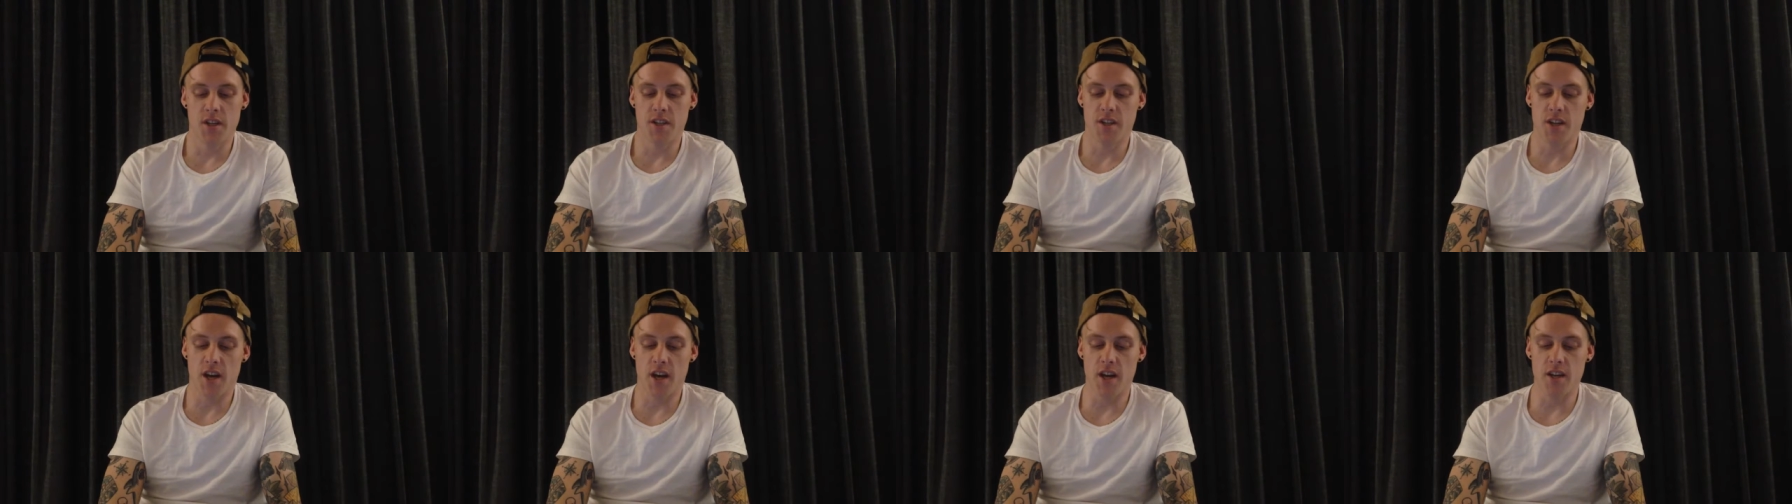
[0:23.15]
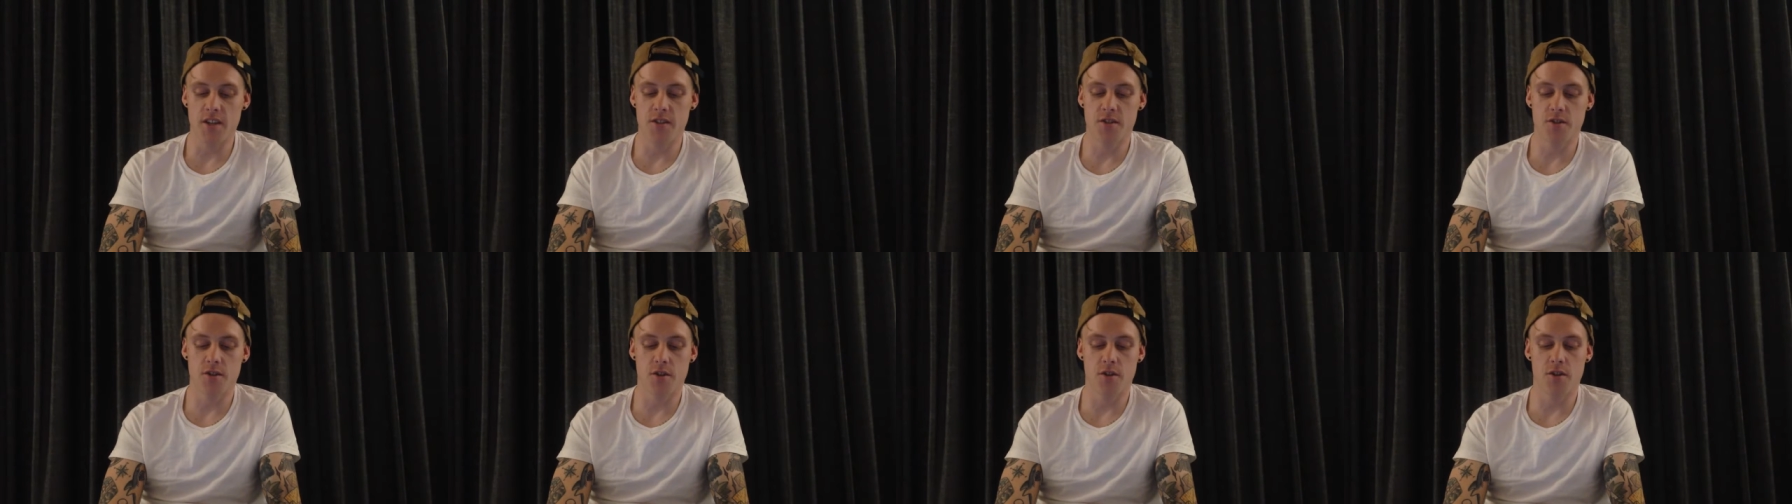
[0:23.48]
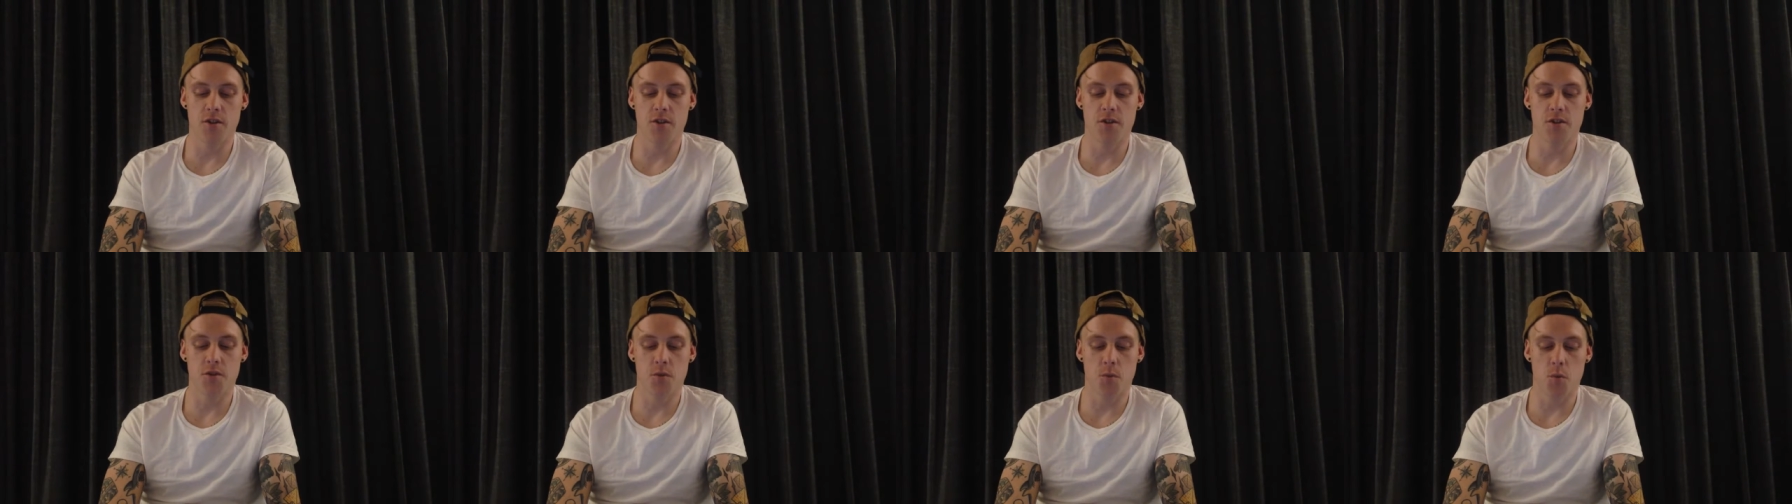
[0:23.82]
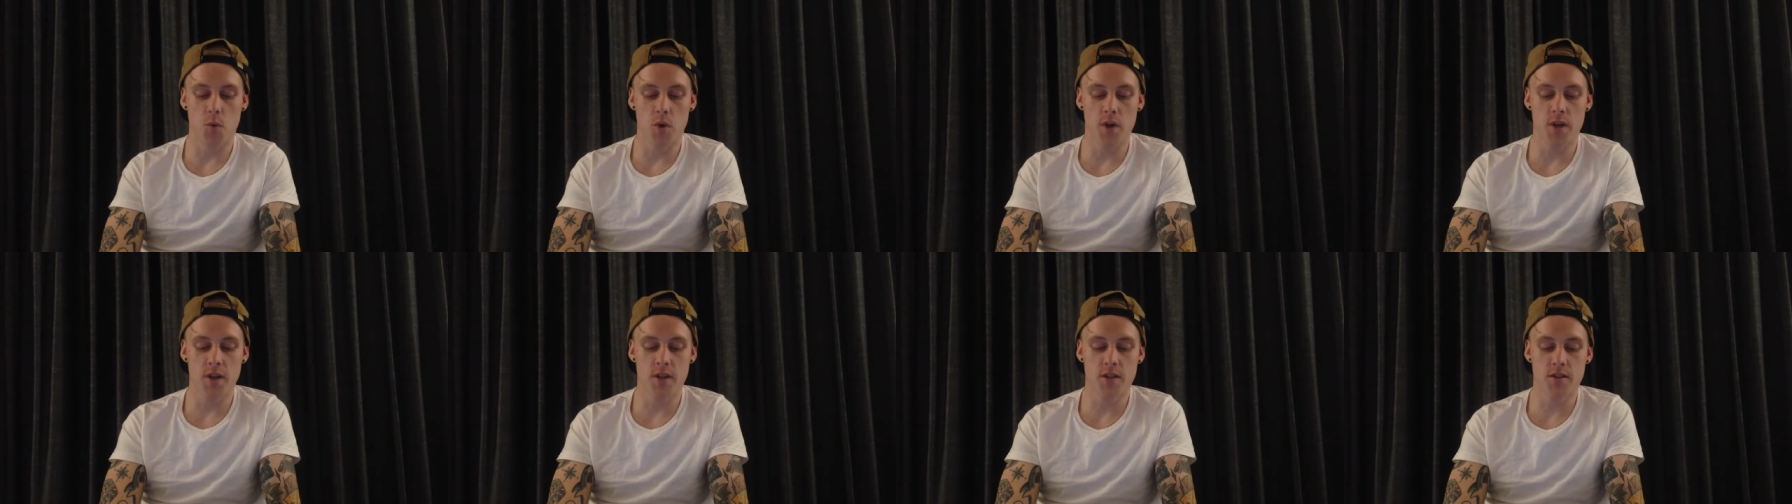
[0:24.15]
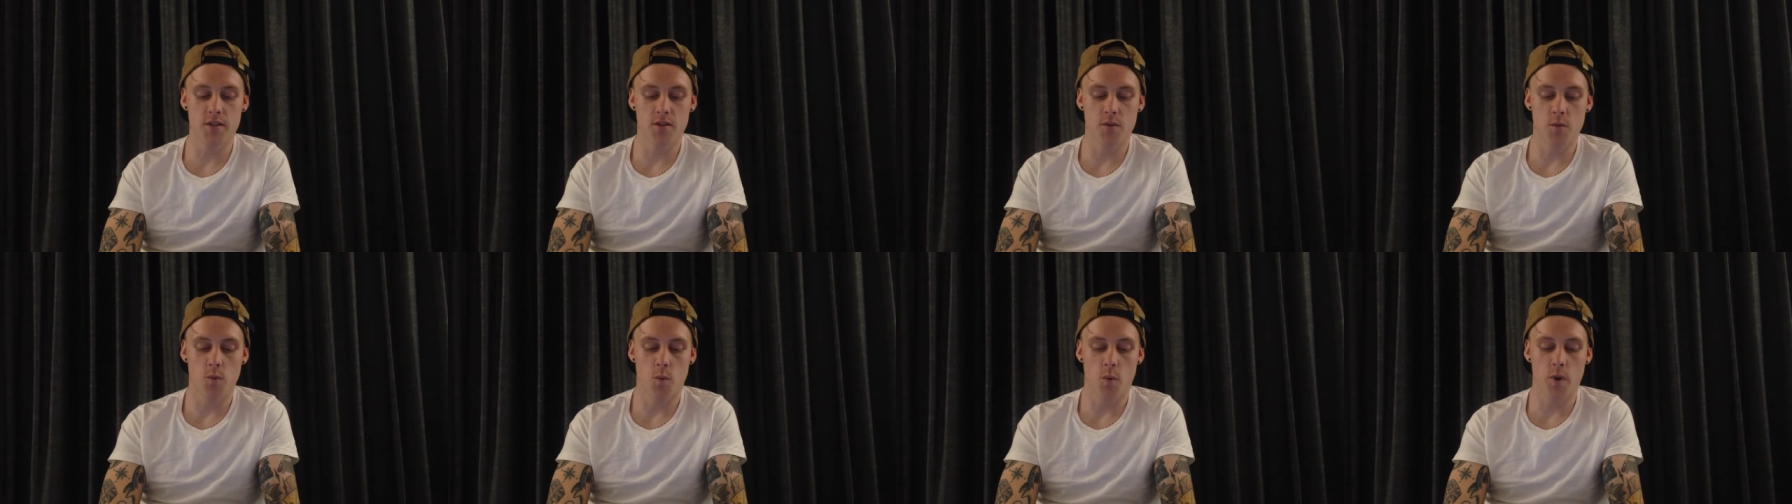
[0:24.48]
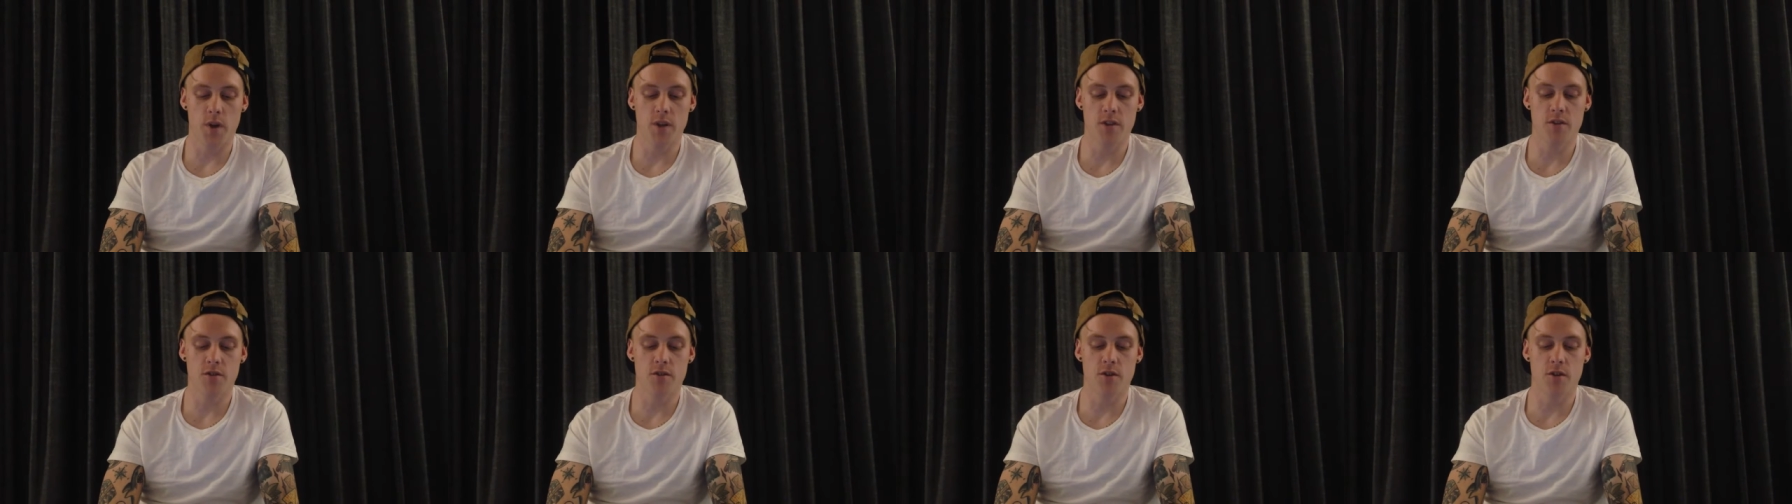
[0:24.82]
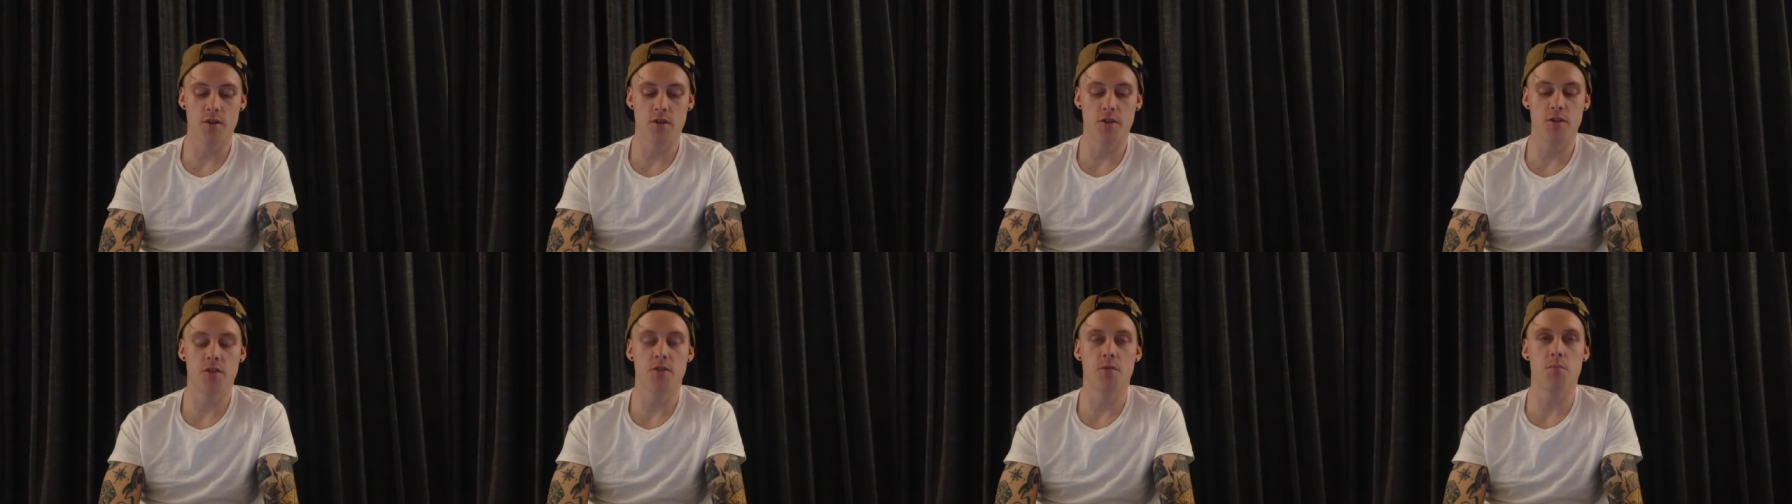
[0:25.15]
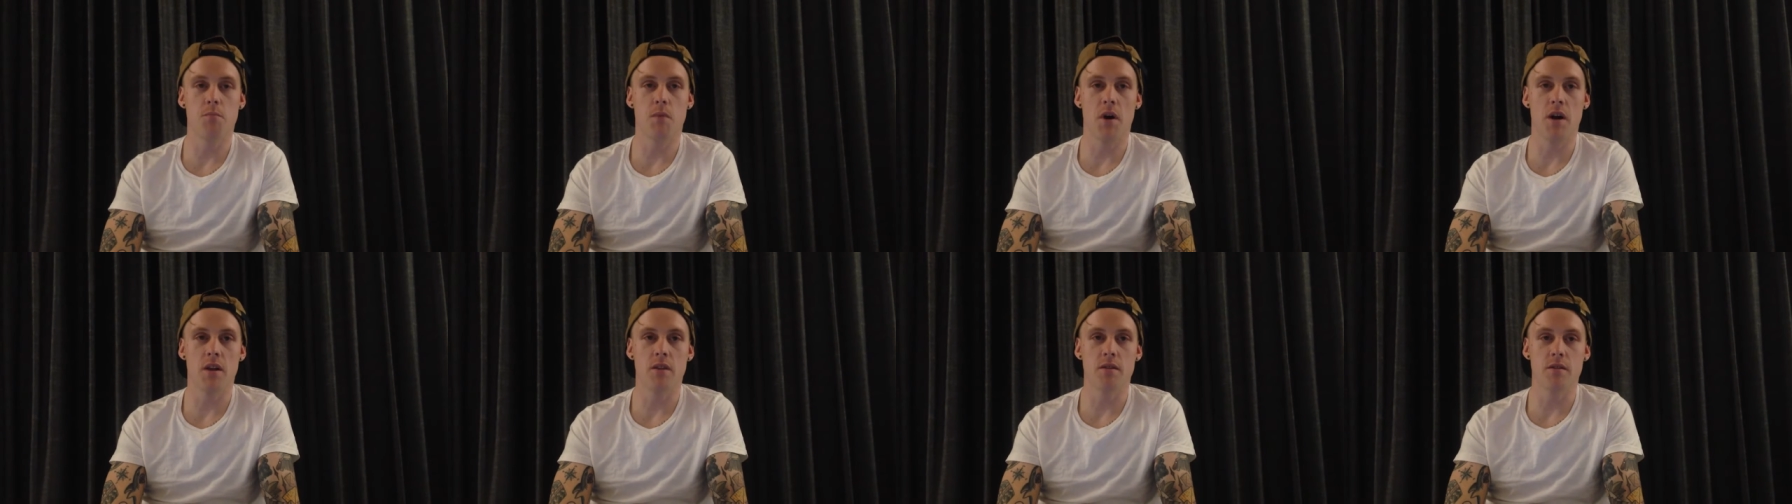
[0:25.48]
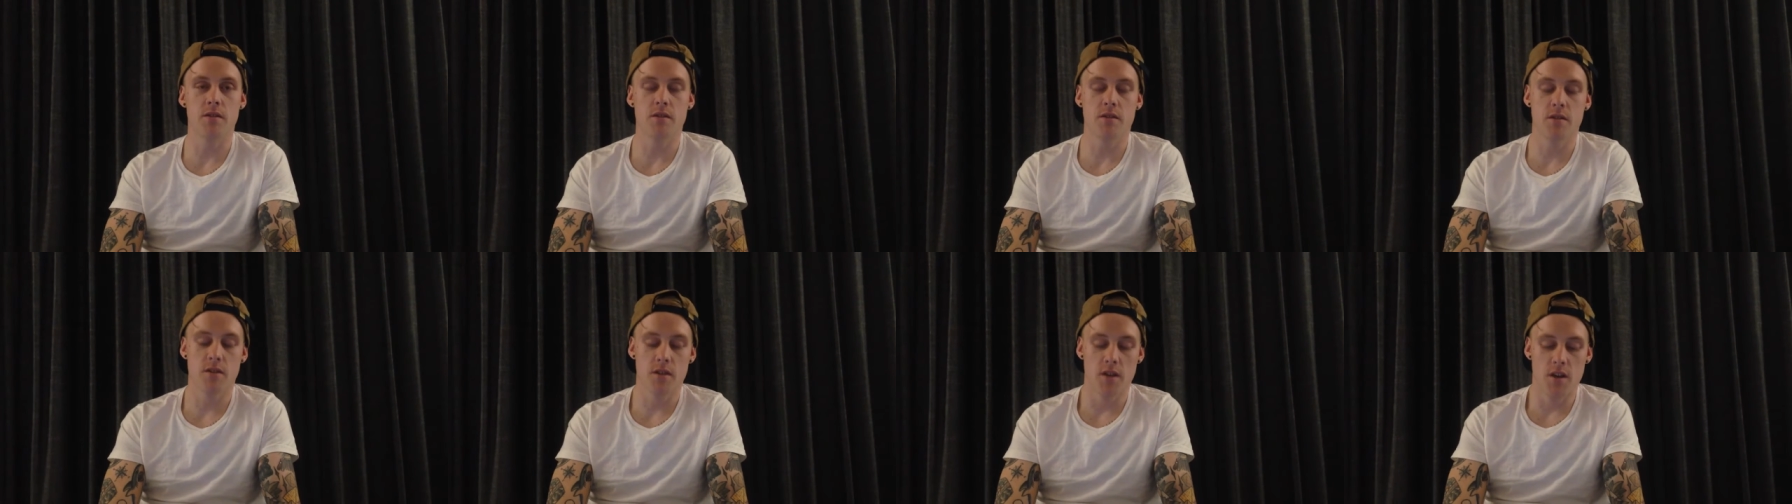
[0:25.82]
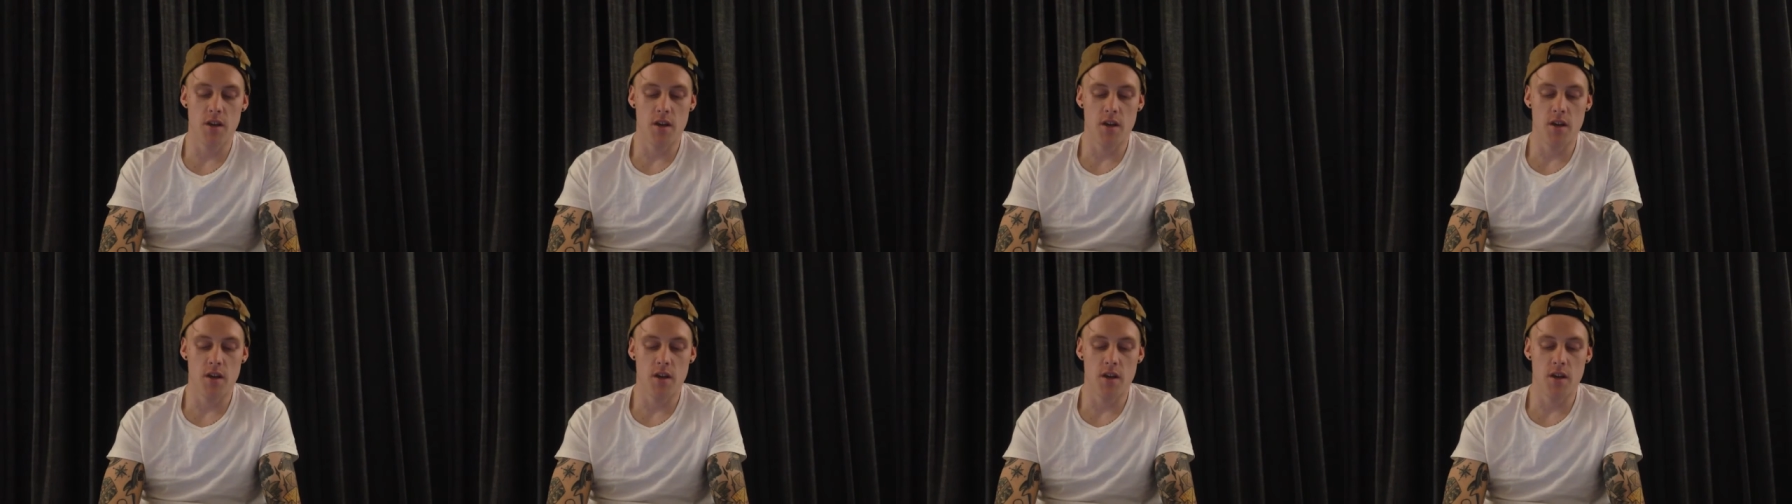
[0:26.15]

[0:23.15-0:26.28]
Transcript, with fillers: Days turned into weeks, weeks turned into months.